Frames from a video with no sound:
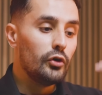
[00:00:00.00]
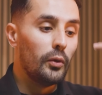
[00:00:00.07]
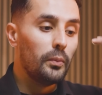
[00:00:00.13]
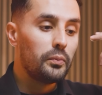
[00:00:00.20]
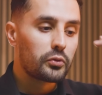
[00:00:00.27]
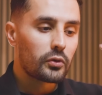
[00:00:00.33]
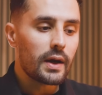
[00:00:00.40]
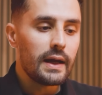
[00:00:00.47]
your
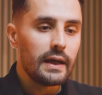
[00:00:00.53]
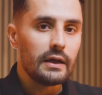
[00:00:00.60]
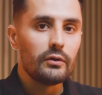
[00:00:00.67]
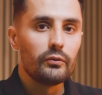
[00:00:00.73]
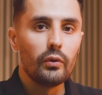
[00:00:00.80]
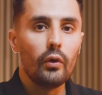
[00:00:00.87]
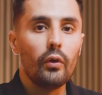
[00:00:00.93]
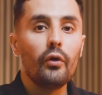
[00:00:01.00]

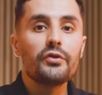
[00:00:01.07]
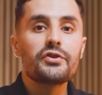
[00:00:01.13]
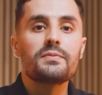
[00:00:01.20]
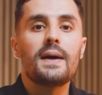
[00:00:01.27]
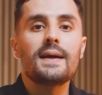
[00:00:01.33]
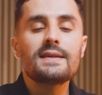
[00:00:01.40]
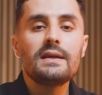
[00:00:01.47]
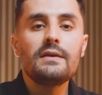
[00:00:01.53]
brain will
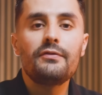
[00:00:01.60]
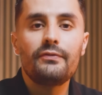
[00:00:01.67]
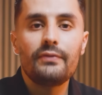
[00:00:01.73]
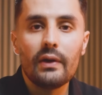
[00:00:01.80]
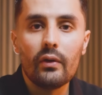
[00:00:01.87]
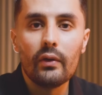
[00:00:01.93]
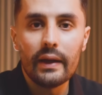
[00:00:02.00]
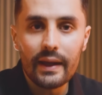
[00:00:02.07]
automatically
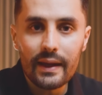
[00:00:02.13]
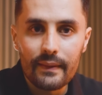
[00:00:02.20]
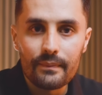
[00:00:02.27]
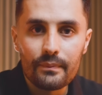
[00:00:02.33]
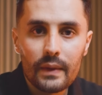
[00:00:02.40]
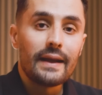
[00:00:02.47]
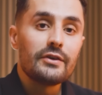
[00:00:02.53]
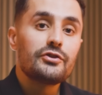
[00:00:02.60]
fill
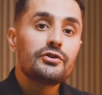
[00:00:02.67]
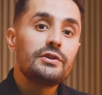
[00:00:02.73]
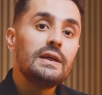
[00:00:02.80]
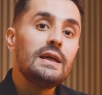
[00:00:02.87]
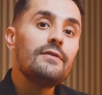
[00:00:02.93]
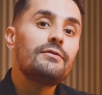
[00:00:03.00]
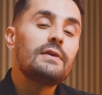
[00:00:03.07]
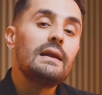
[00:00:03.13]
in and
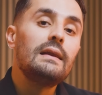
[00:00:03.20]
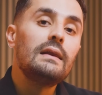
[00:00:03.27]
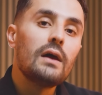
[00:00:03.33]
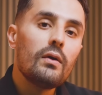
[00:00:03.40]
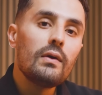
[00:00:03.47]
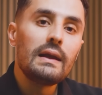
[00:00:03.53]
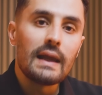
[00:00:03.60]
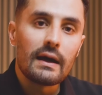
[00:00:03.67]
achieve the
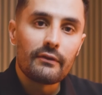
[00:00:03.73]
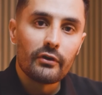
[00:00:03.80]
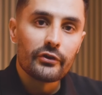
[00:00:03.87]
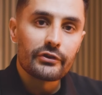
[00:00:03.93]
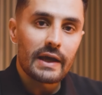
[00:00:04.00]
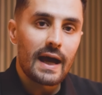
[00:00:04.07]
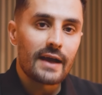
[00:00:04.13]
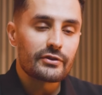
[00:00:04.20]
lower
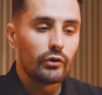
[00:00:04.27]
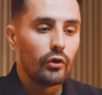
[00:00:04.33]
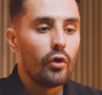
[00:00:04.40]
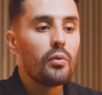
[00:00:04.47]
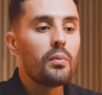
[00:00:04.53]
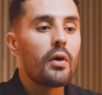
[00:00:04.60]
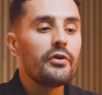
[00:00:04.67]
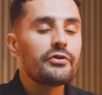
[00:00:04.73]
levels as
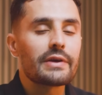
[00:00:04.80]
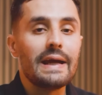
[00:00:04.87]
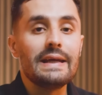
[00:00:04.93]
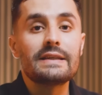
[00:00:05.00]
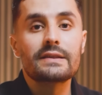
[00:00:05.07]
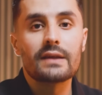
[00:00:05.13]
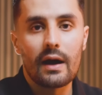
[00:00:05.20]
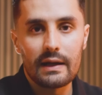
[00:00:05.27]
almost a
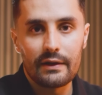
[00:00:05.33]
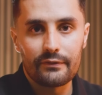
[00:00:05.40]
side